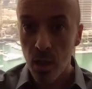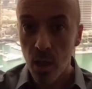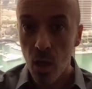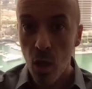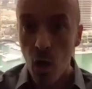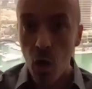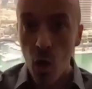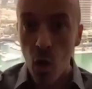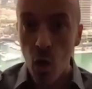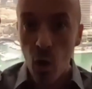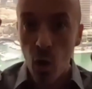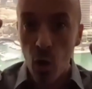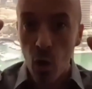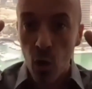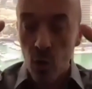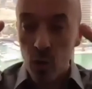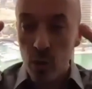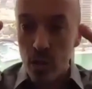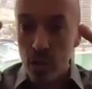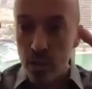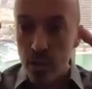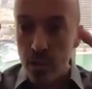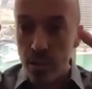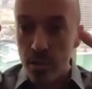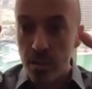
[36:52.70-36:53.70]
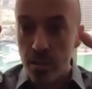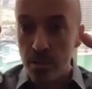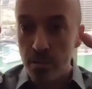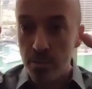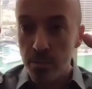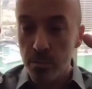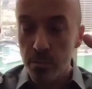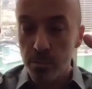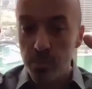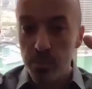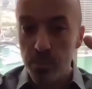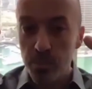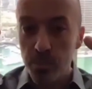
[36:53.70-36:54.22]
all this
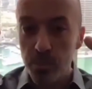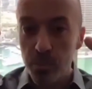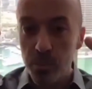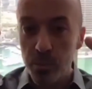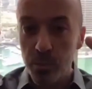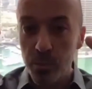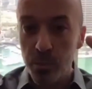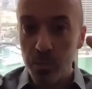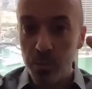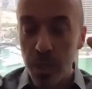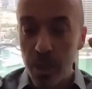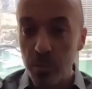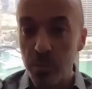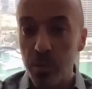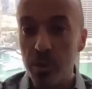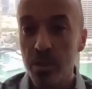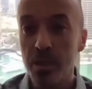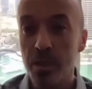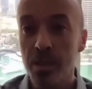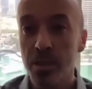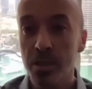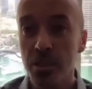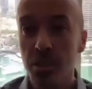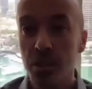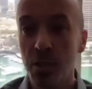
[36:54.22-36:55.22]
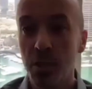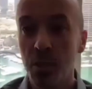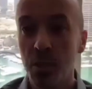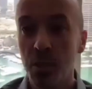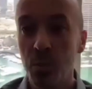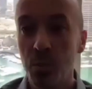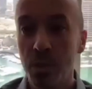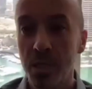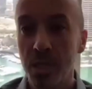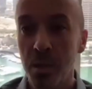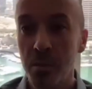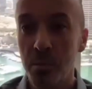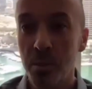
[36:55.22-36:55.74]
people under you, when
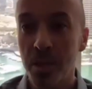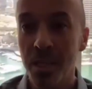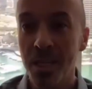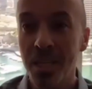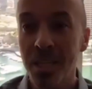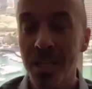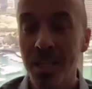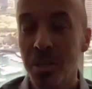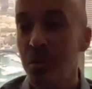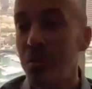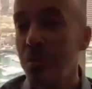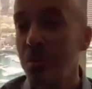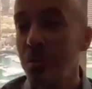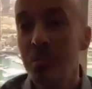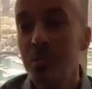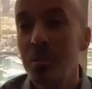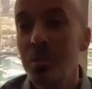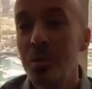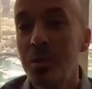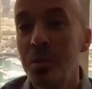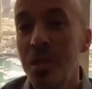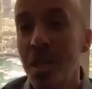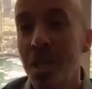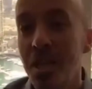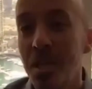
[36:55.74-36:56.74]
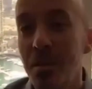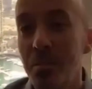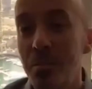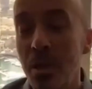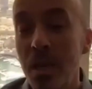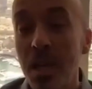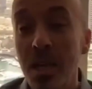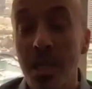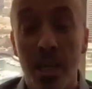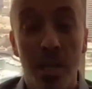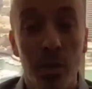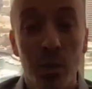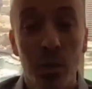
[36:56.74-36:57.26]
they're upgrading, you're getting
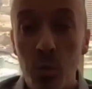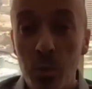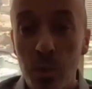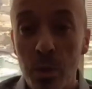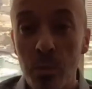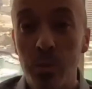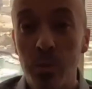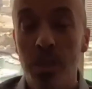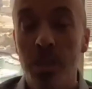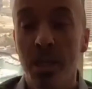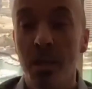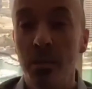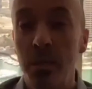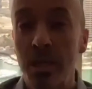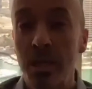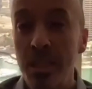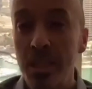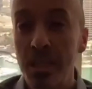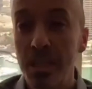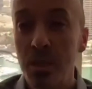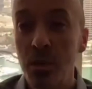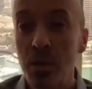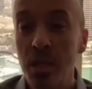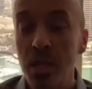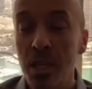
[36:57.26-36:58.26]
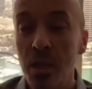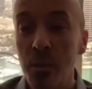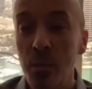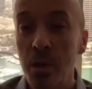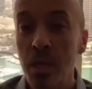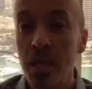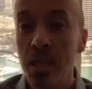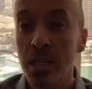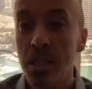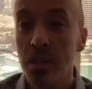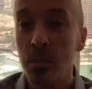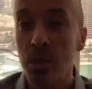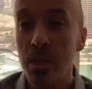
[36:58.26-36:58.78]
paid, and new people coming in, you're getting
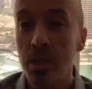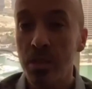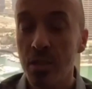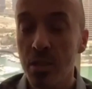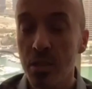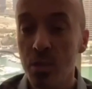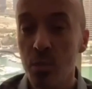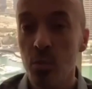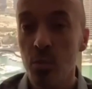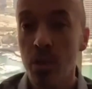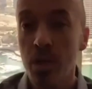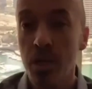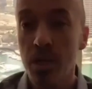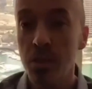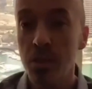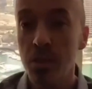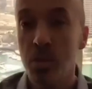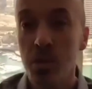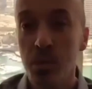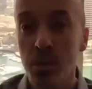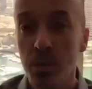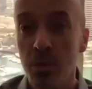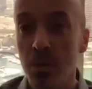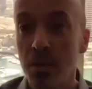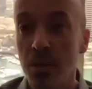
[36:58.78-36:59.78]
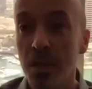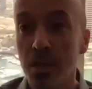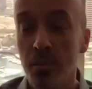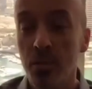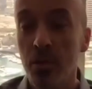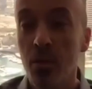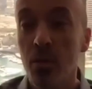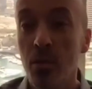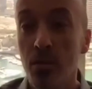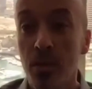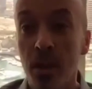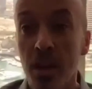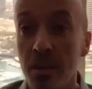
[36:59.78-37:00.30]
paid in matrix 1, 2, 3,
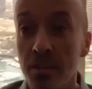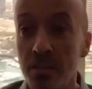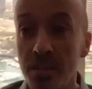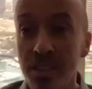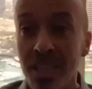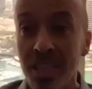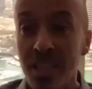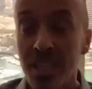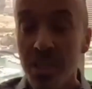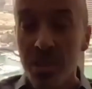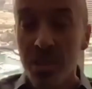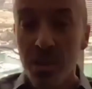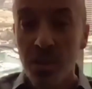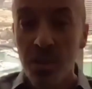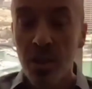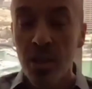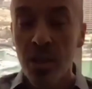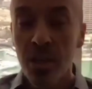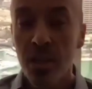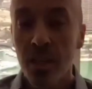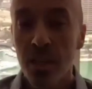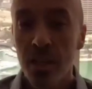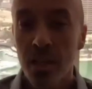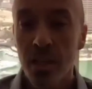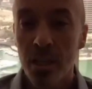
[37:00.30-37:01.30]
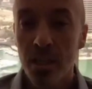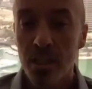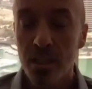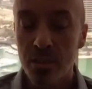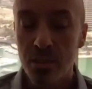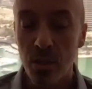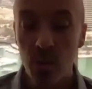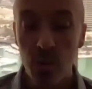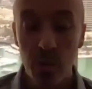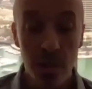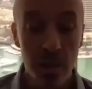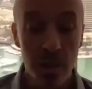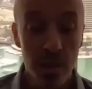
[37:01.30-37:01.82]
4, 5, 10,
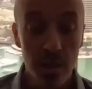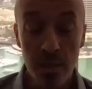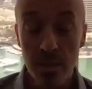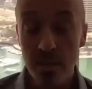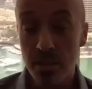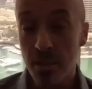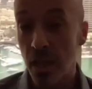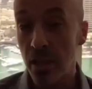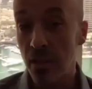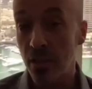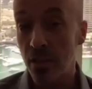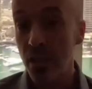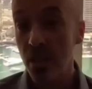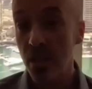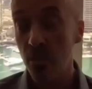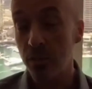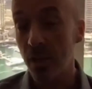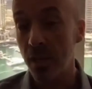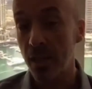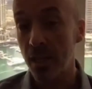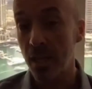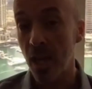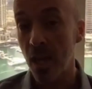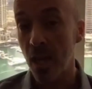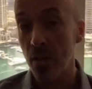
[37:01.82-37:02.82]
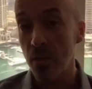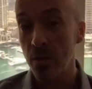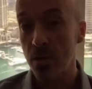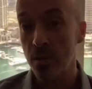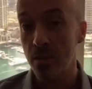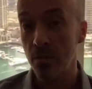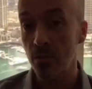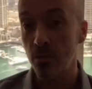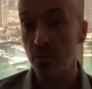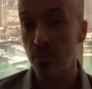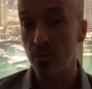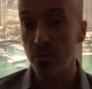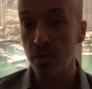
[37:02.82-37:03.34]
So it is, I think right now is
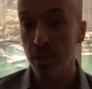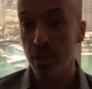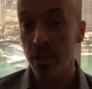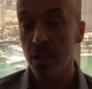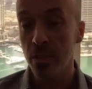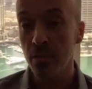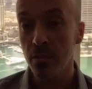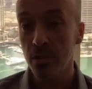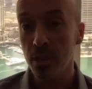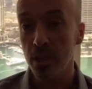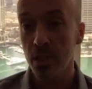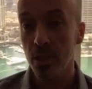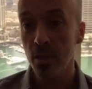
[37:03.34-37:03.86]
really, really